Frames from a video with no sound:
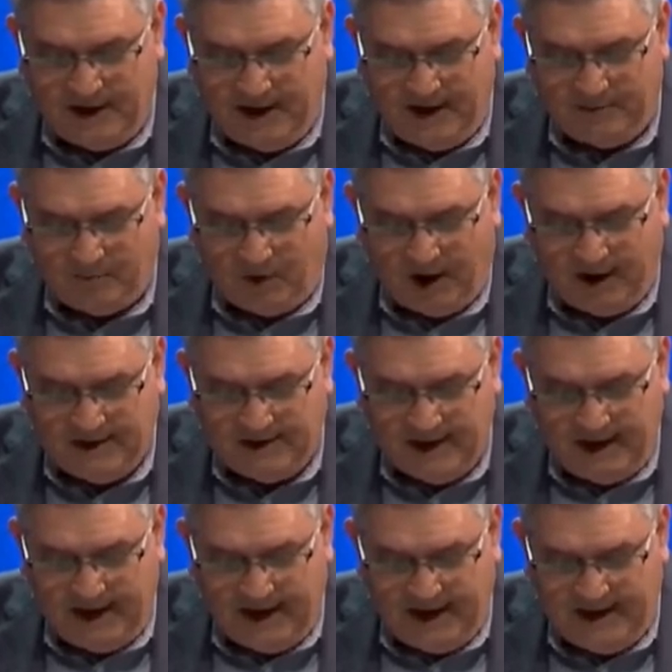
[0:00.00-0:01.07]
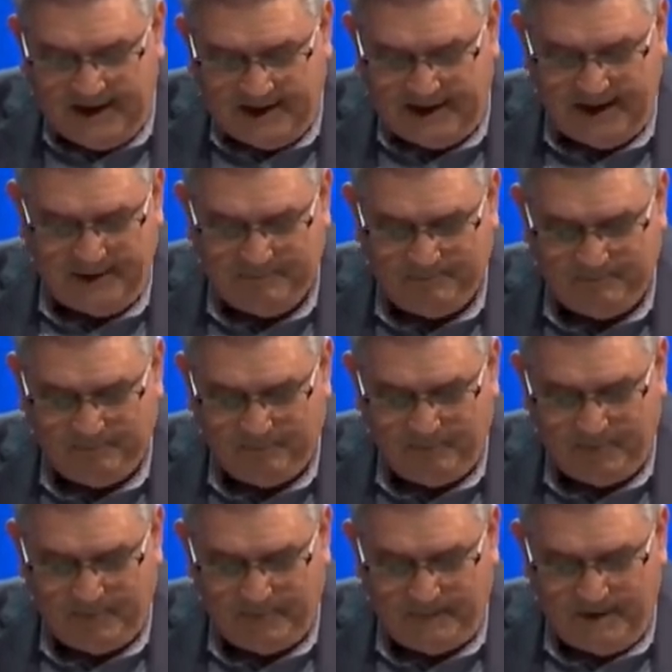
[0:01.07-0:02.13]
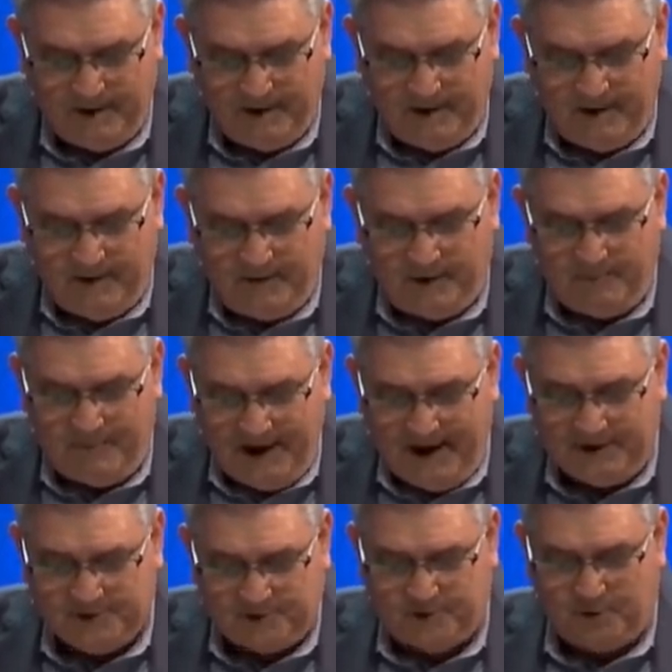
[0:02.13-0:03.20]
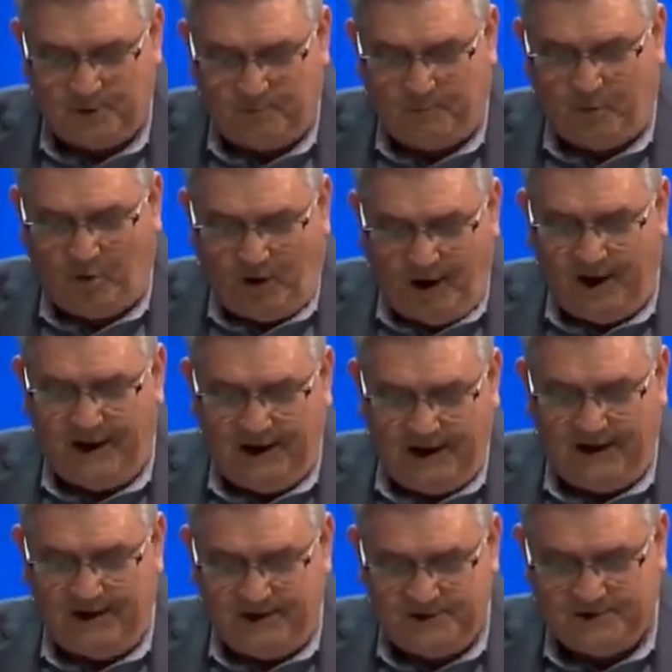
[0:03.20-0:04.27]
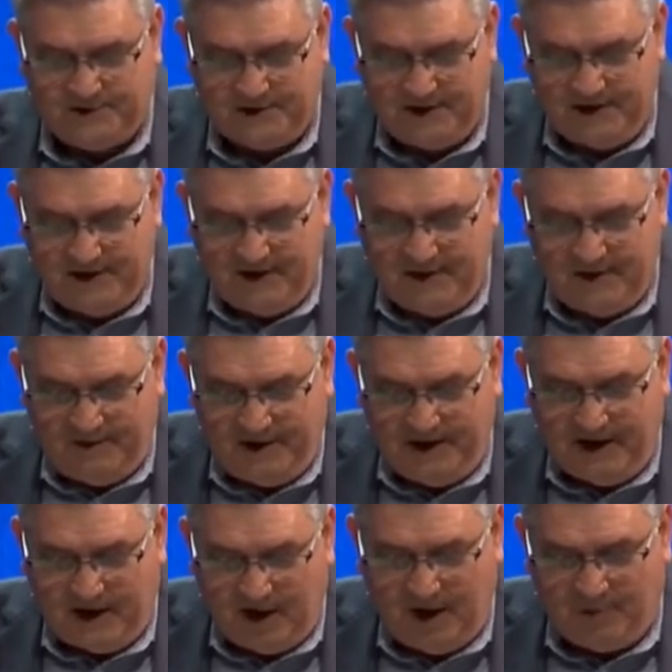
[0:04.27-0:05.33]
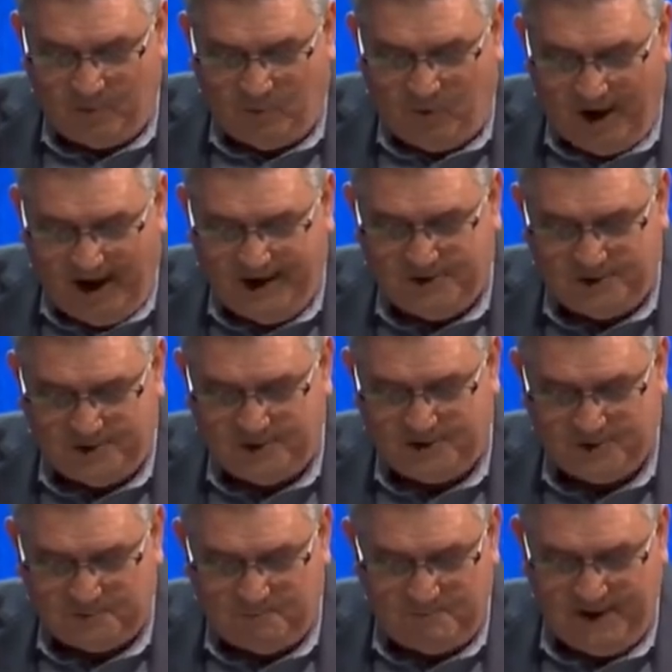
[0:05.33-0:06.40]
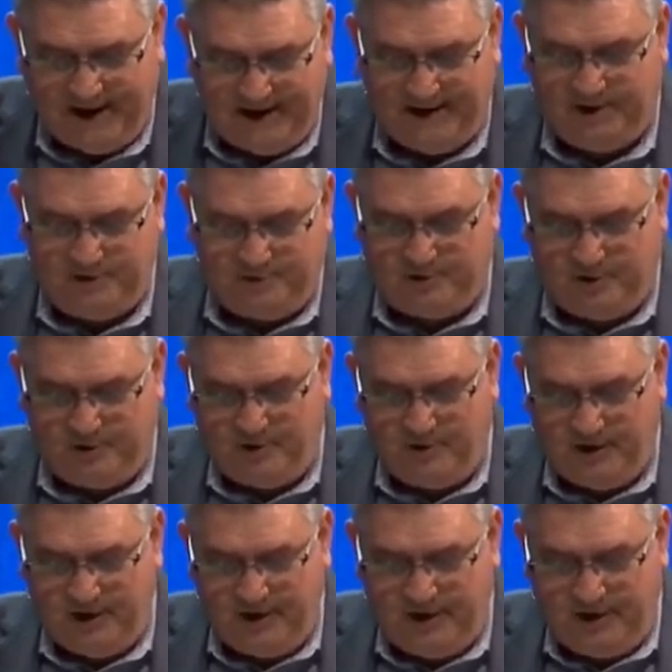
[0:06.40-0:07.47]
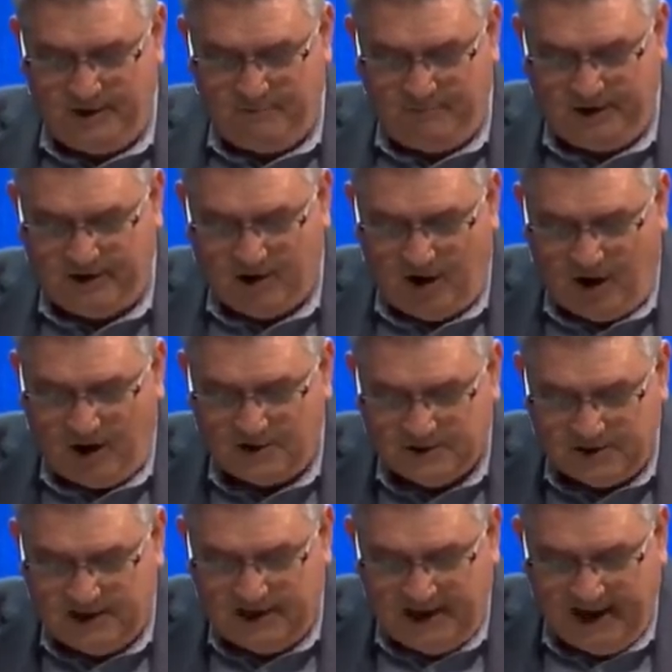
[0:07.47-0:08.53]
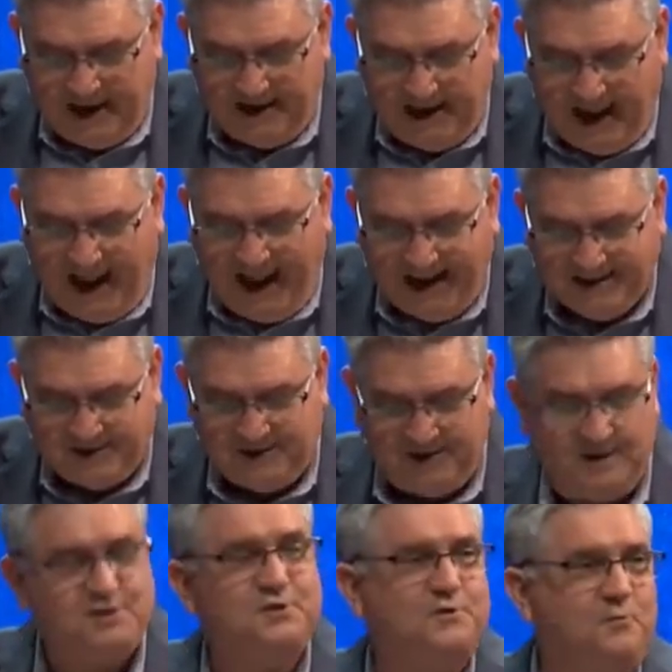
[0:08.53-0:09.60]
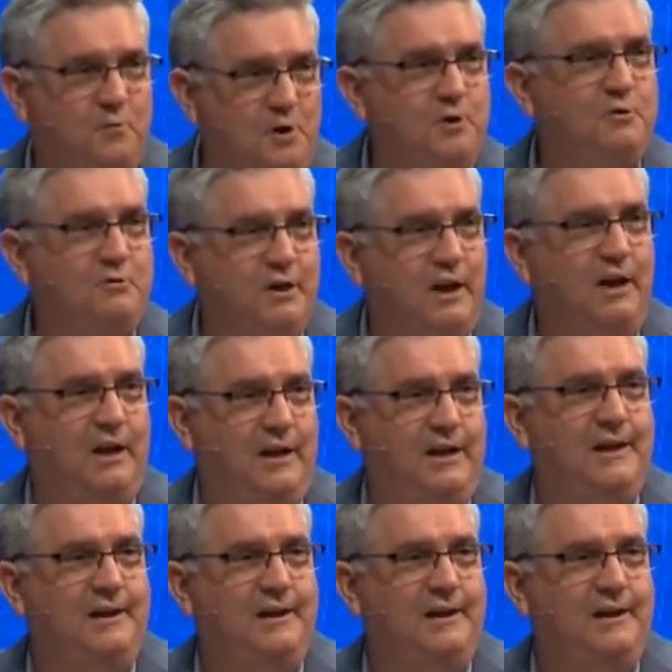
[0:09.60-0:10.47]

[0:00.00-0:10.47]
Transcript: "and write 80. The master praised the unrighteous manager because he had acted shrewdly.